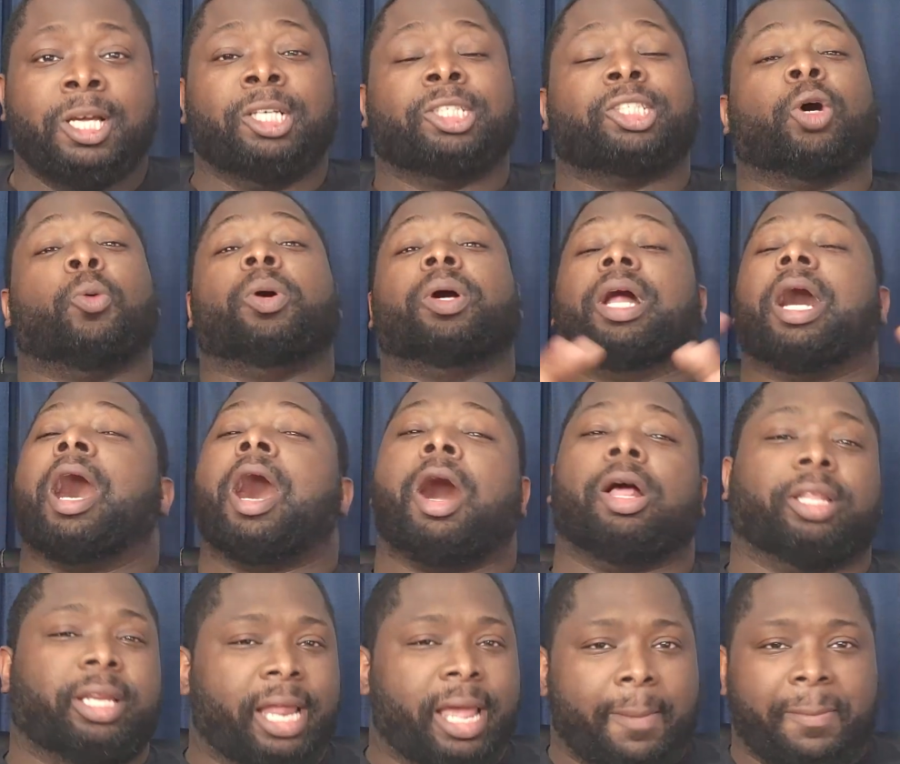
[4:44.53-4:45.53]
So with
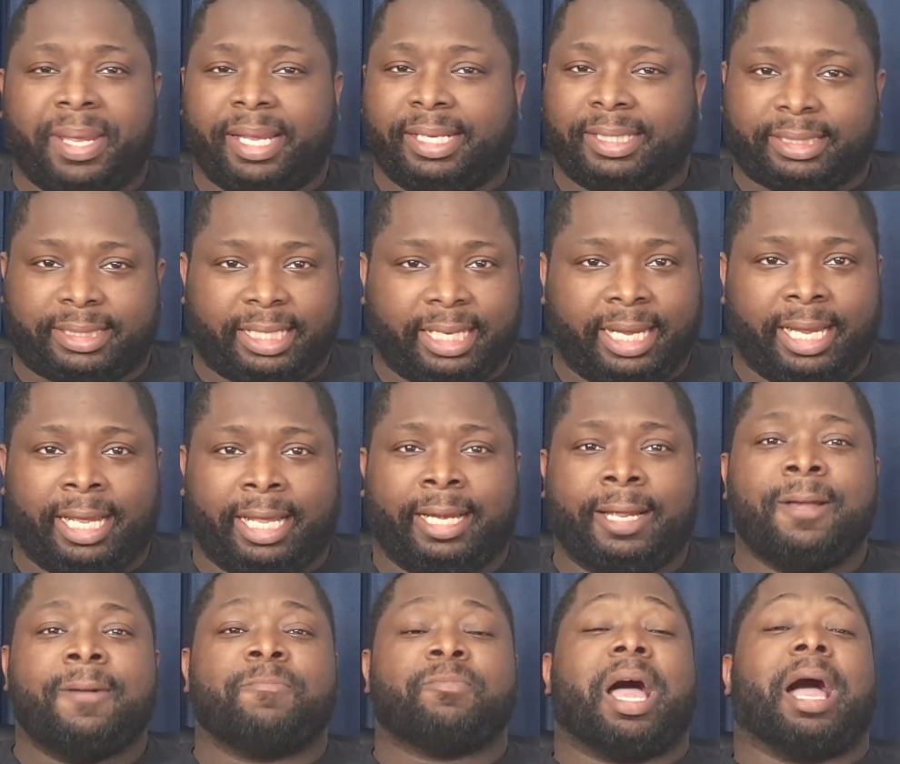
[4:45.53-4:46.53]
all of that being said,
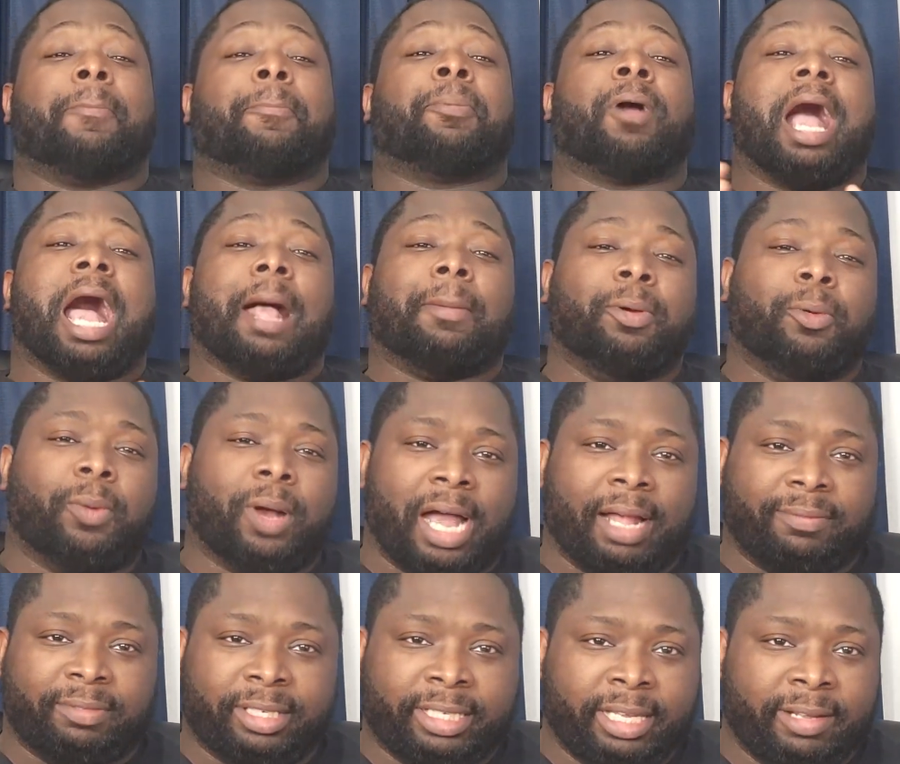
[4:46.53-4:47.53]
I probably will
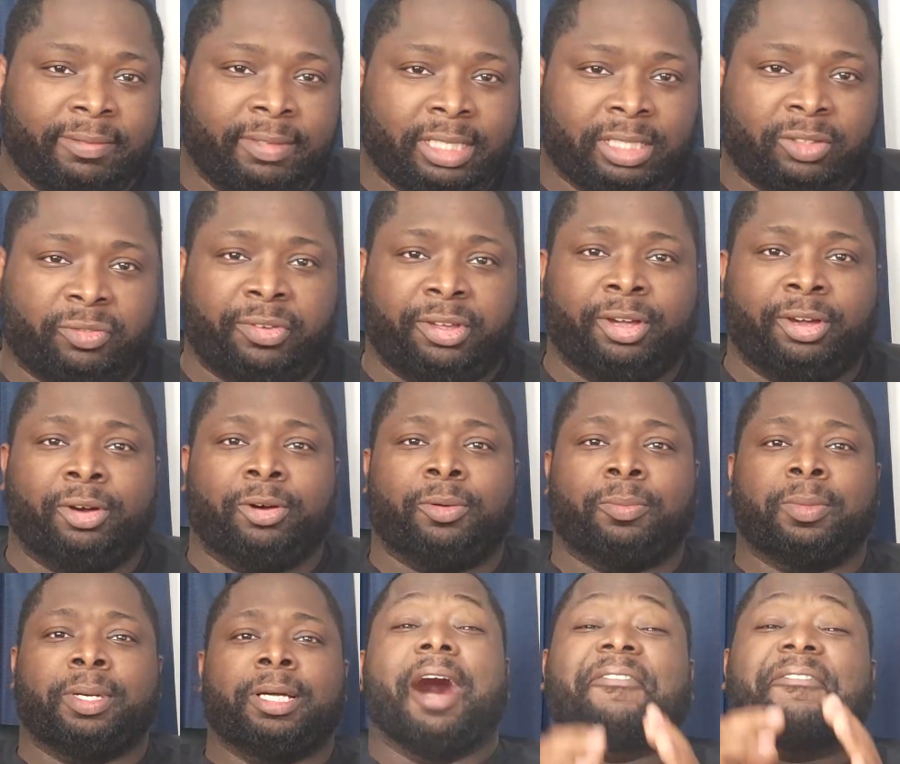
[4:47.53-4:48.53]
have to give this
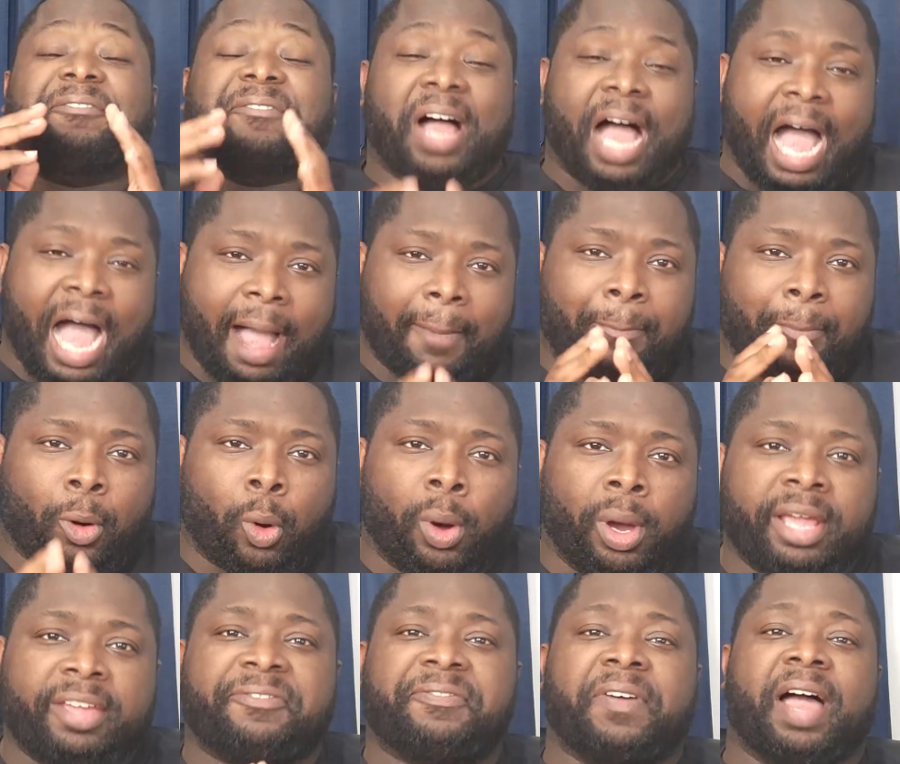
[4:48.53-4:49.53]
film a
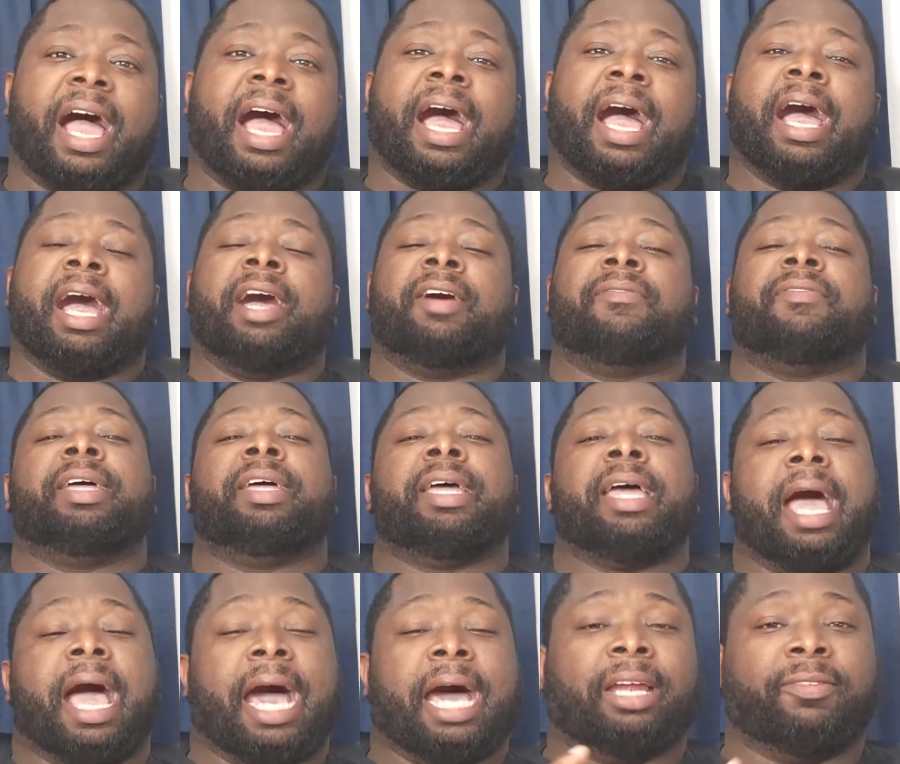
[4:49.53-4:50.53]
5.5
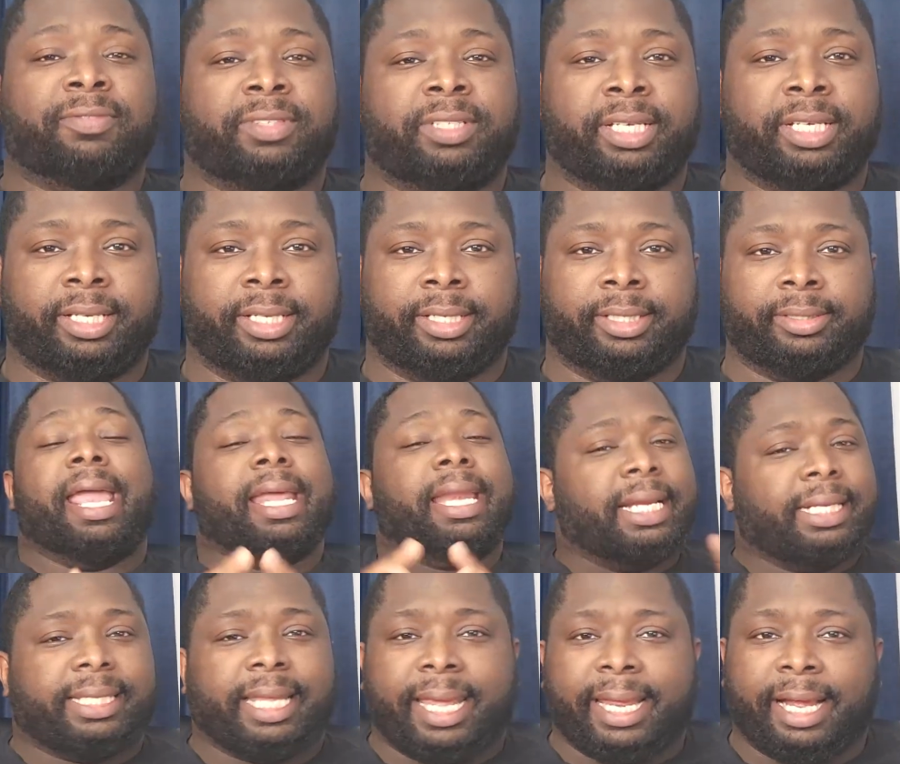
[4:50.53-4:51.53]
out of 10.
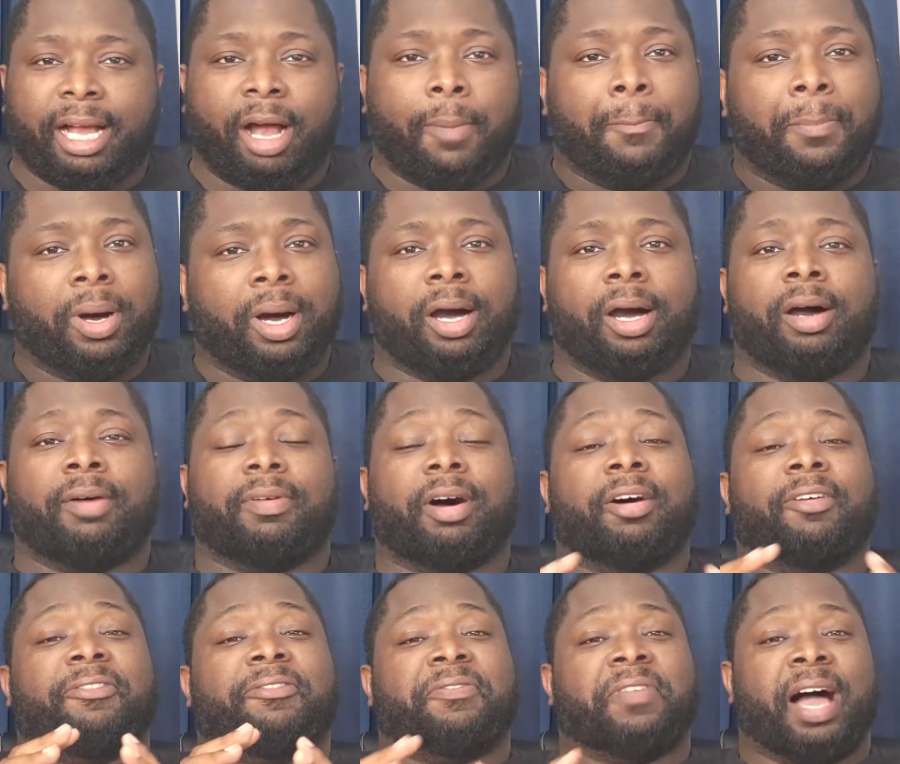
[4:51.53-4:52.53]
Anything above
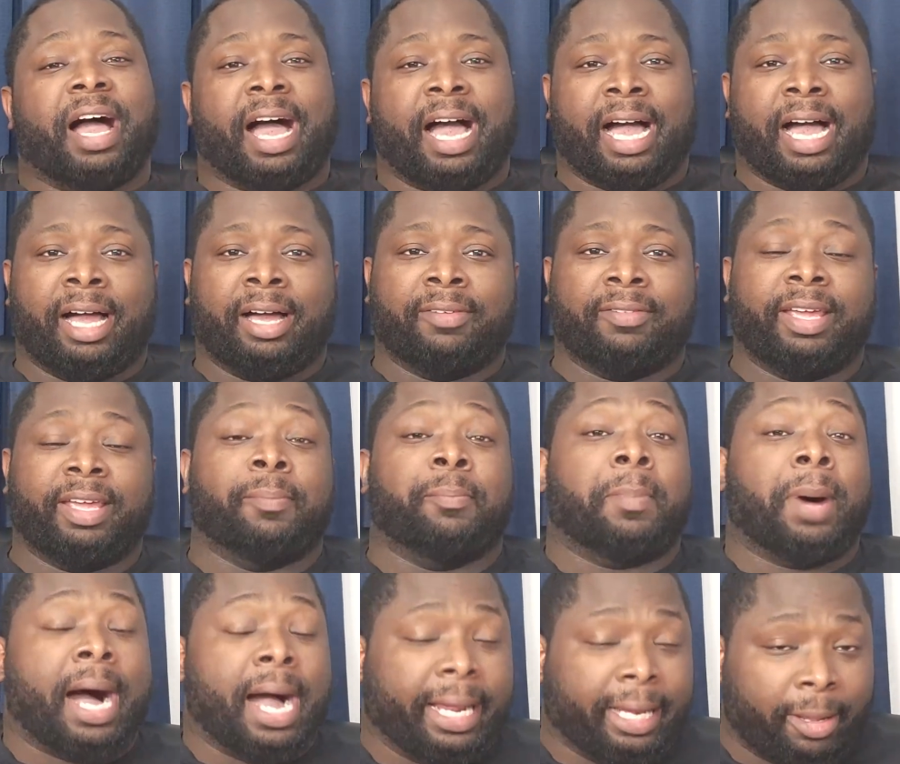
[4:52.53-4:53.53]
a 5, in
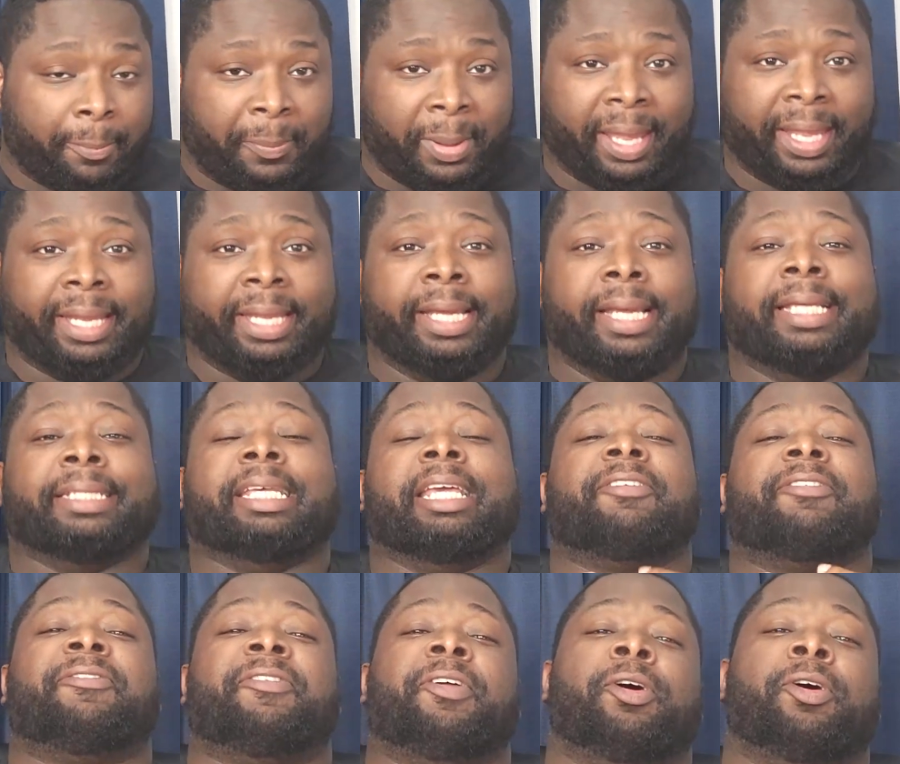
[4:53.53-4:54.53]
my opinion, is a
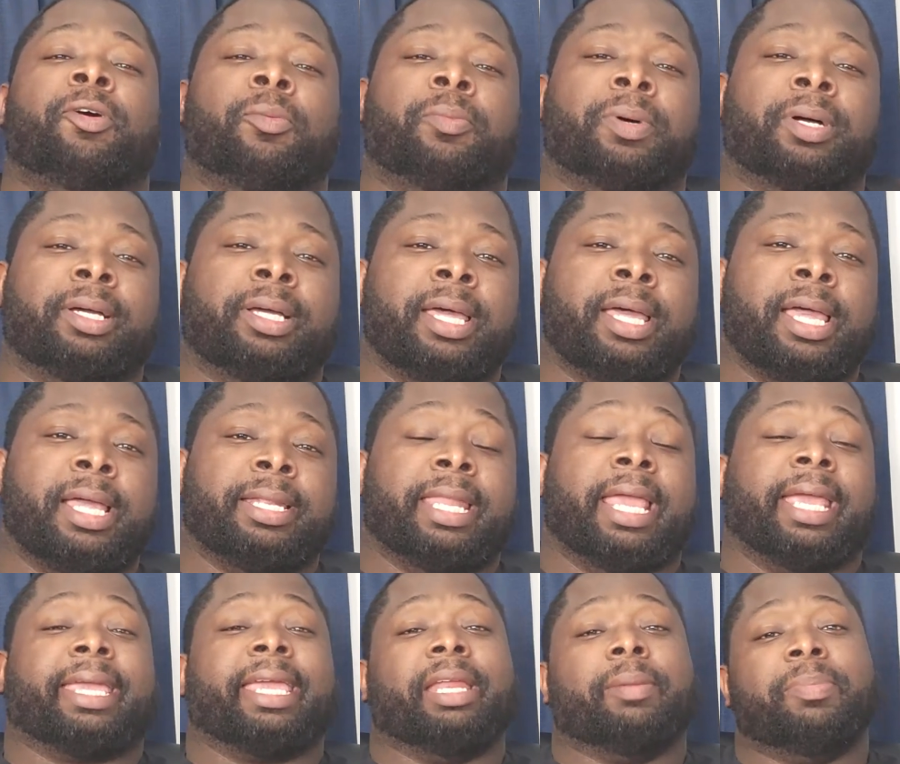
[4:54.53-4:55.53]
film
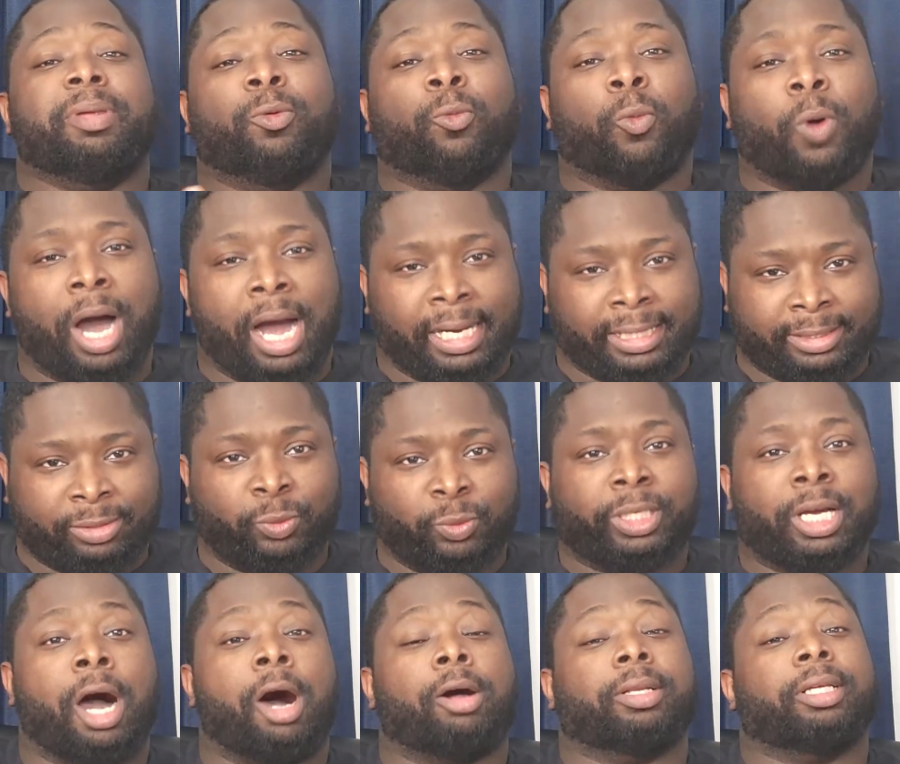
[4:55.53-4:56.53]
that can be watched. We
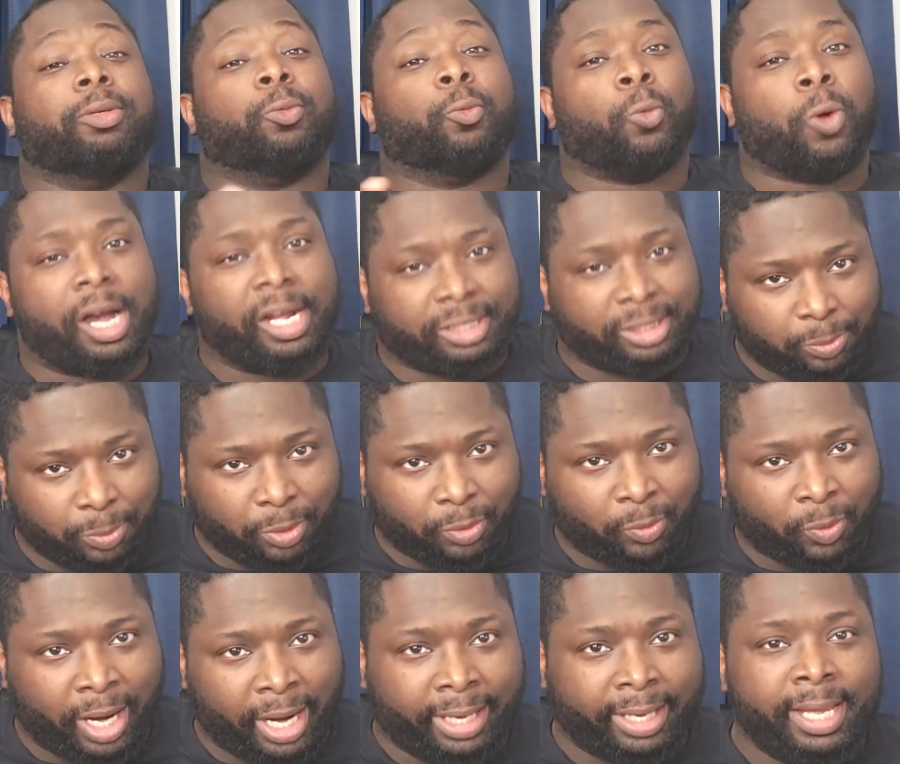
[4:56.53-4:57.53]
call it watchable,
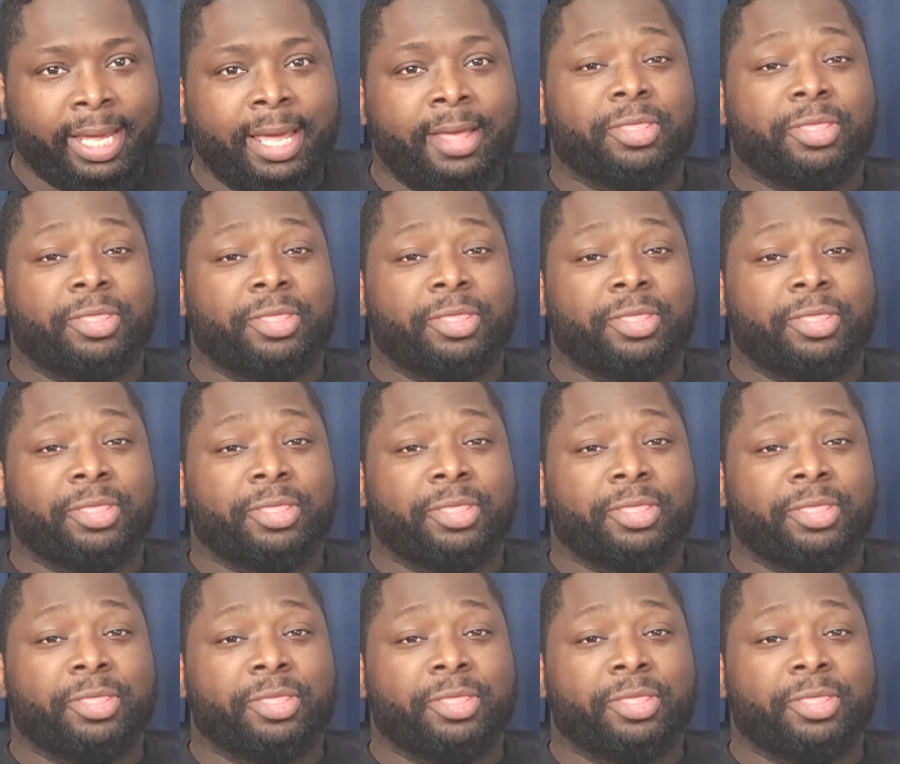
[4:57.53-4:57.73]
right?